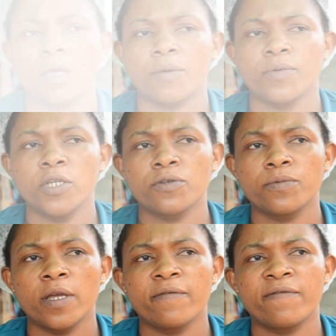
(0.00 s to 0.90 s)

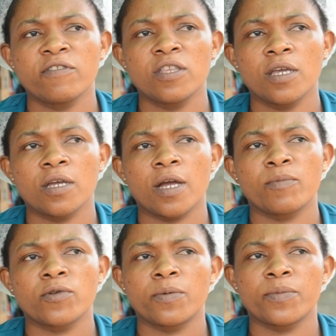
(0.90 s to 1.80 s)
Ebintu byenfunye
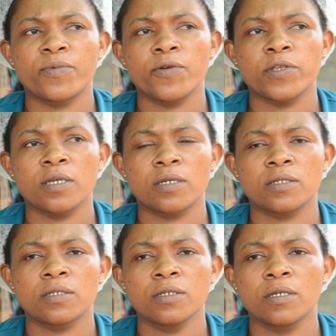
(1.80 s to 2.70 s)
muno mu
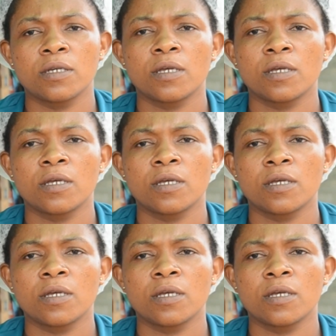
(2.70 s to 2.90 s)
pulojekiti